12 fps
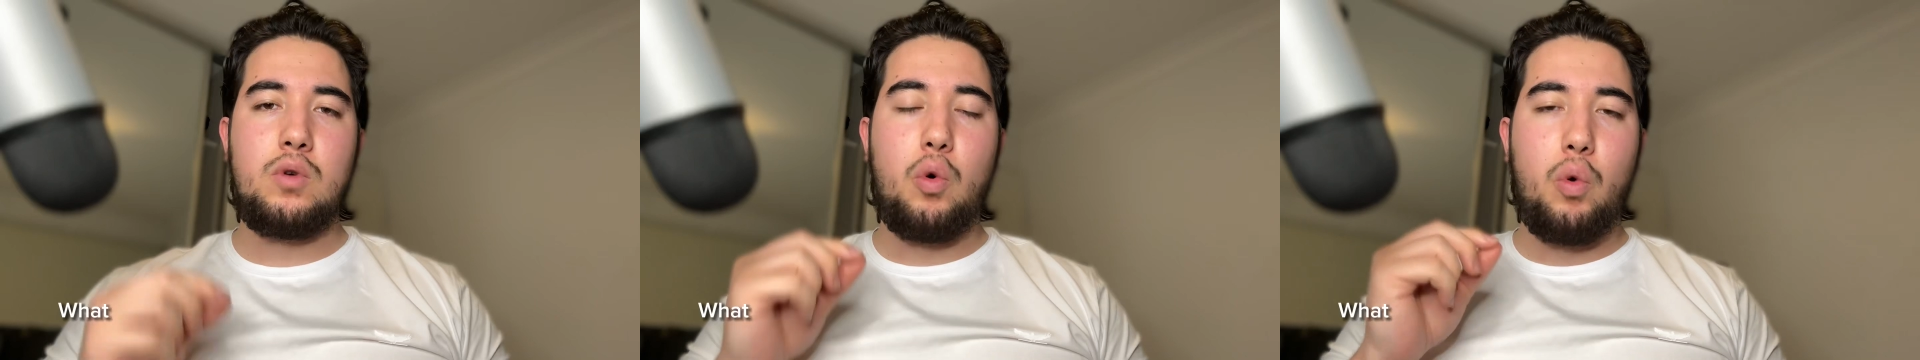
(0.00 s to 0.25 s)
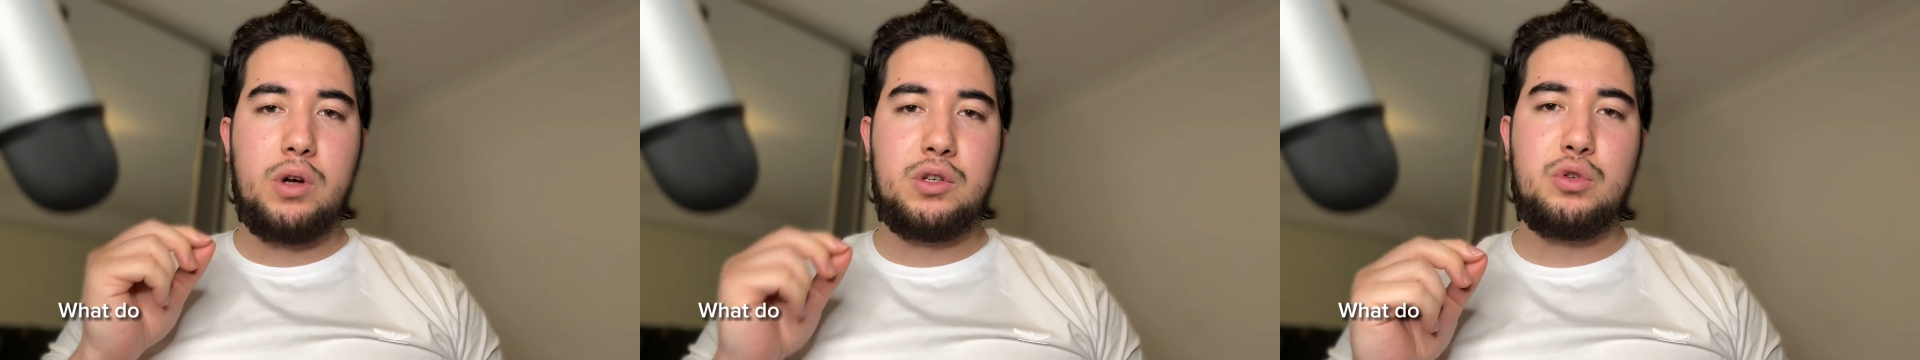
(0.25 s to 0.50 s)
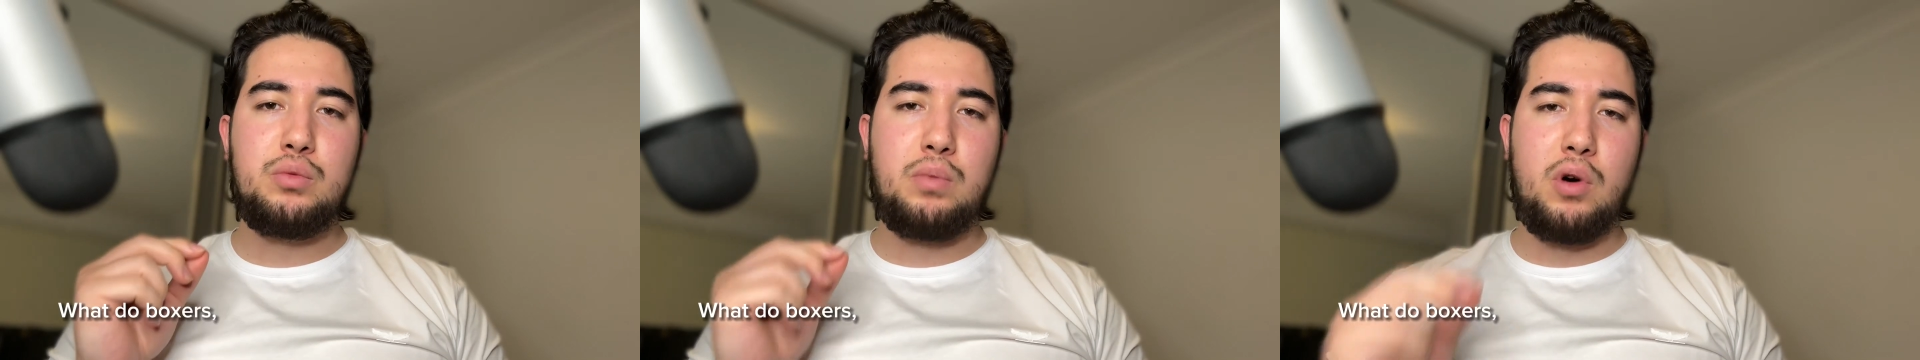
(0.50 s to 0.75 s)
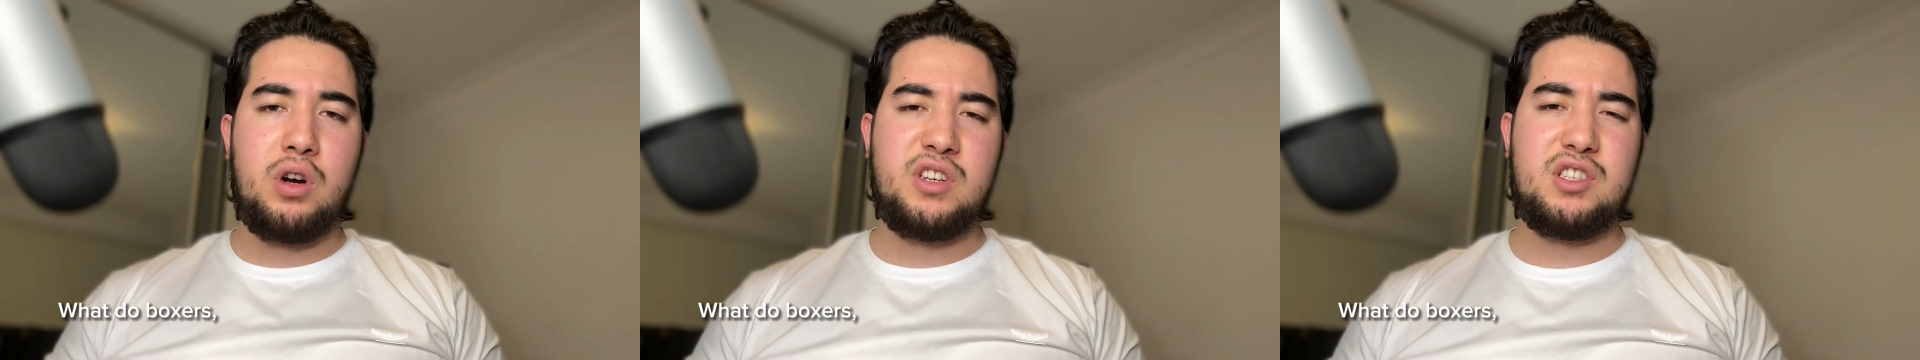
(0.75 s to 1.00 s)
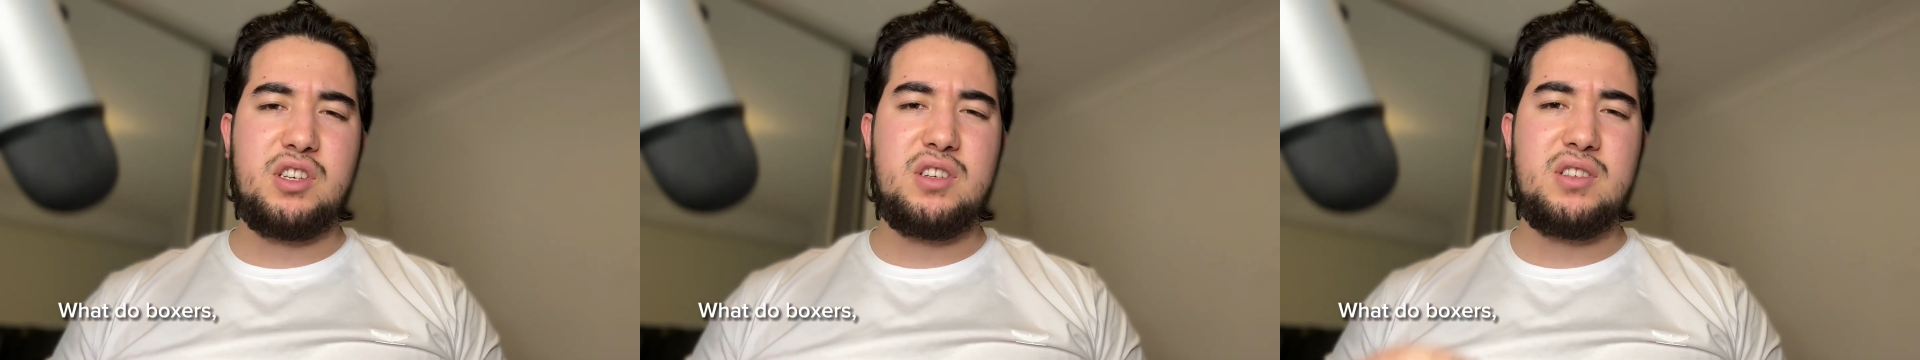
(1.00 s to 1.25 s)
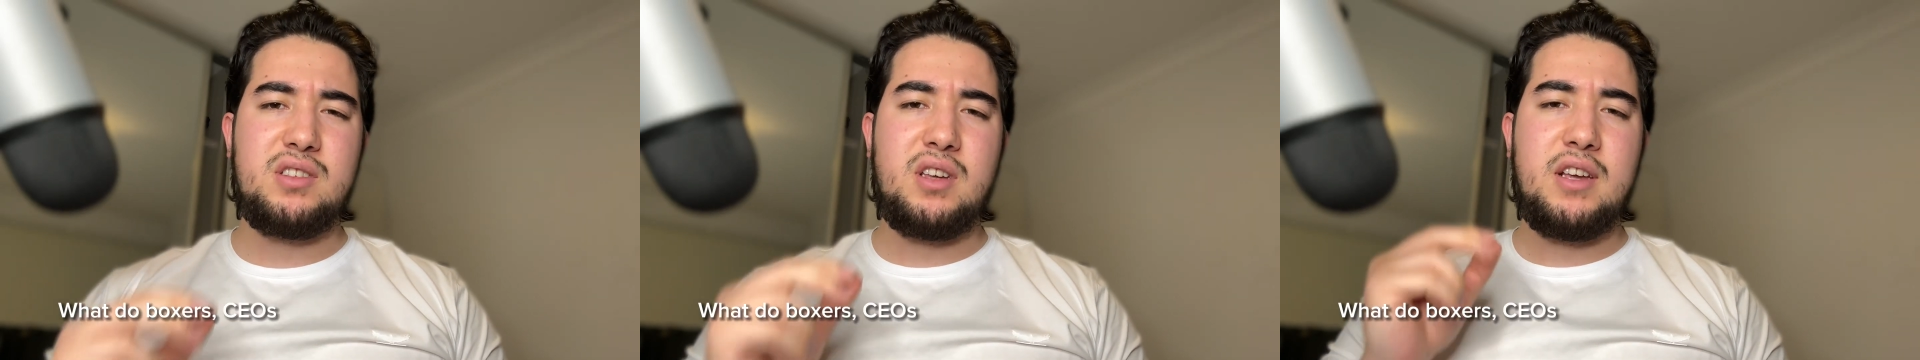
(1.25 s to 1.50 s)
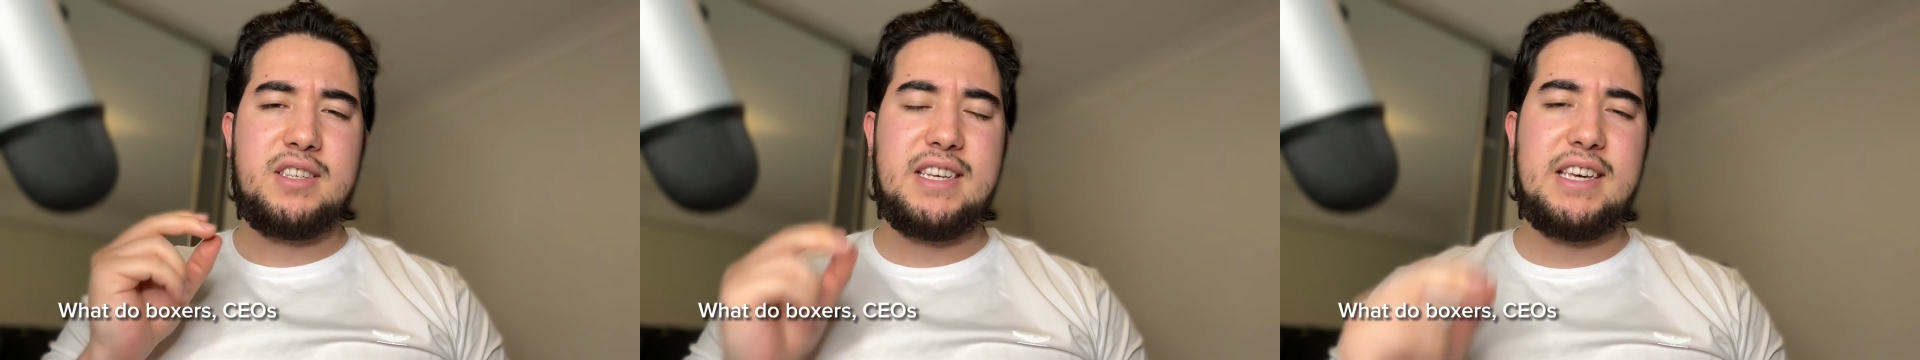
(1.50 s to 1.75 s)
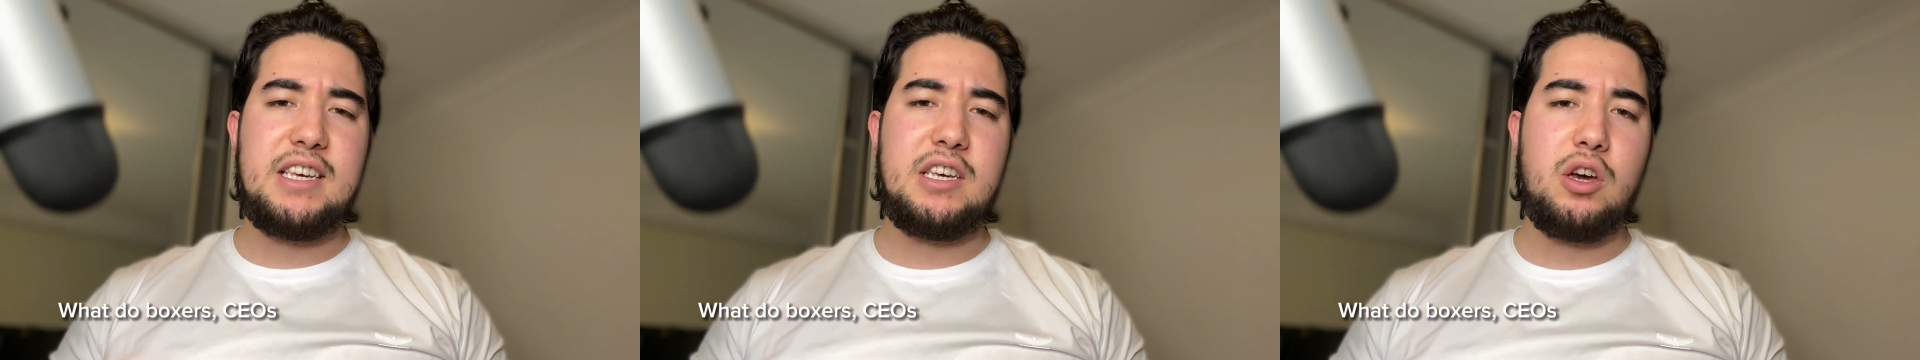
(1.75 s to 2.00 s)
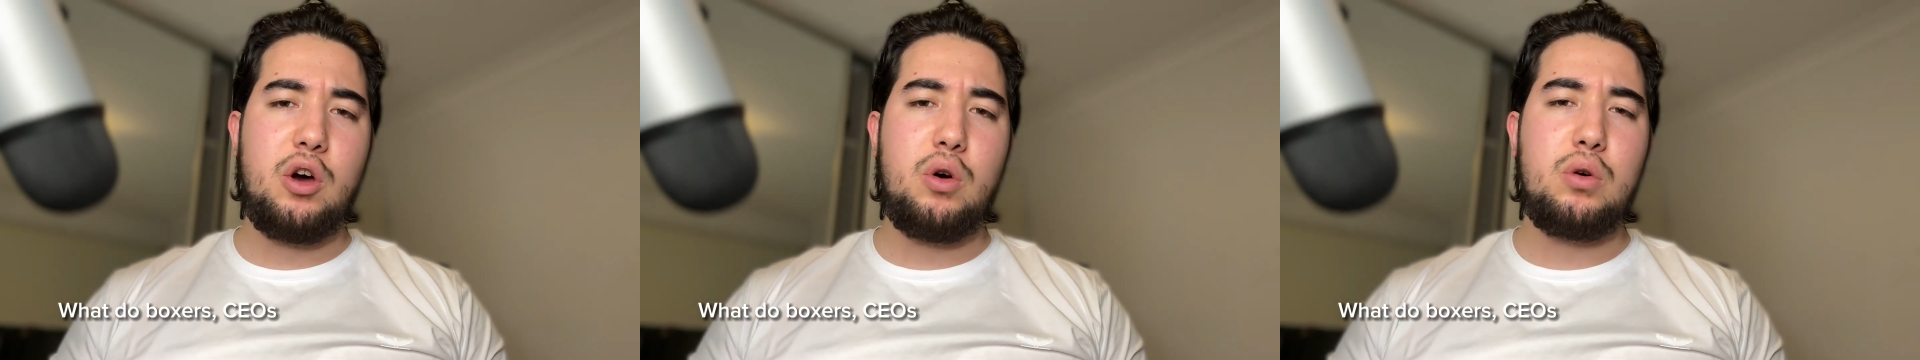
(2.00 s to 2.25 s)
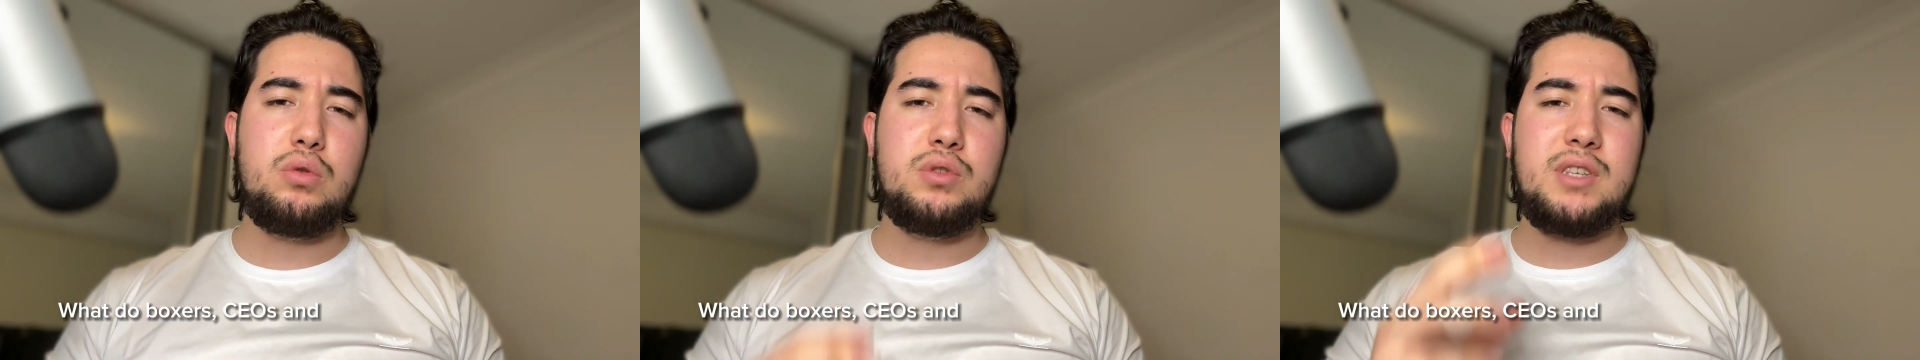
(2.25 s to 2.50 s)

What do boxers, C E Os,